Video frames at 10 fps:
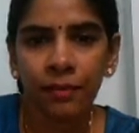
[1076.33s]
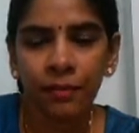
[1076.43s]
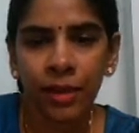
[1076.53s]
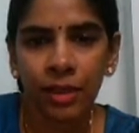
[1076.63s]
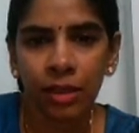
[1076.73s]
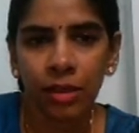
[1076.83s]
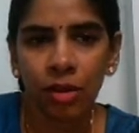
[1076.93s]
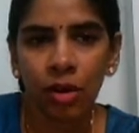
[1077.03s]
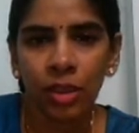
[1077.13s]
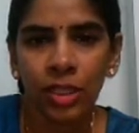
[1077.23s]
funnel
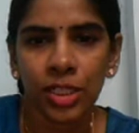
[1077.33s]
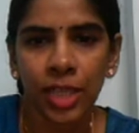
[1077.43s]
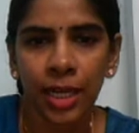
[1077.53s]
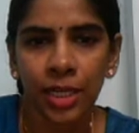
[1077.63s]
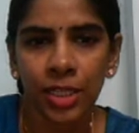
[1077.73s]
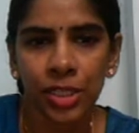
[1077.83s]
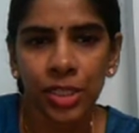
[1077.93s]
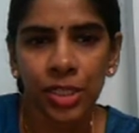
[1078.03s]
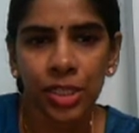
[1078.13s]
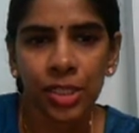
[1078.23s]
on the china
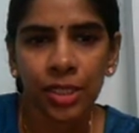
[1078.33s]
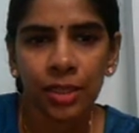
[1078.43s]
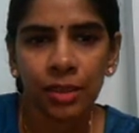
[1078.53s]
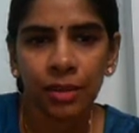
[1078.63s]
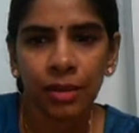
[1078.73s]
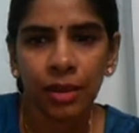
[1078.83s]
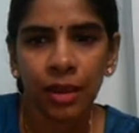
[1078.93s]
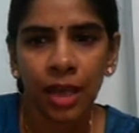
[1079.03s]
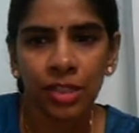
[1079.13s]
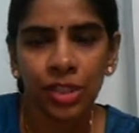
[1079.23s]
dish
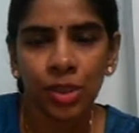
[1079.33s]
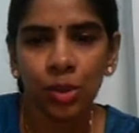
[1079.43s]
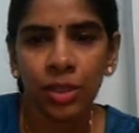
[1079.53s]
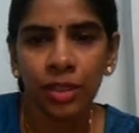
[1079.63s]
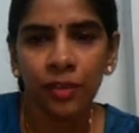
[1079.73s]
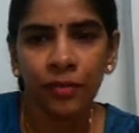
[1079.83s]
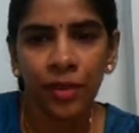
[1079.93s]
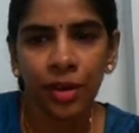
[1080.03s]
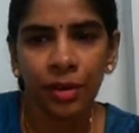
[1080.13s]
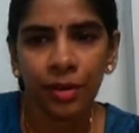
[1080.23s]
as shown in the figure.